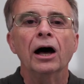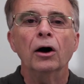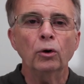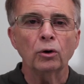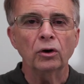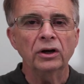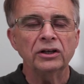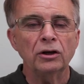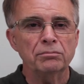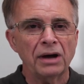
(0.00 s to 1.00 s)
Or
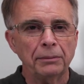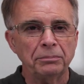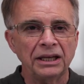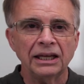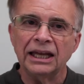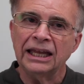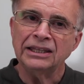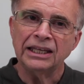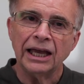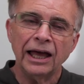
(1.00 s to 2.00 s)
you might be in the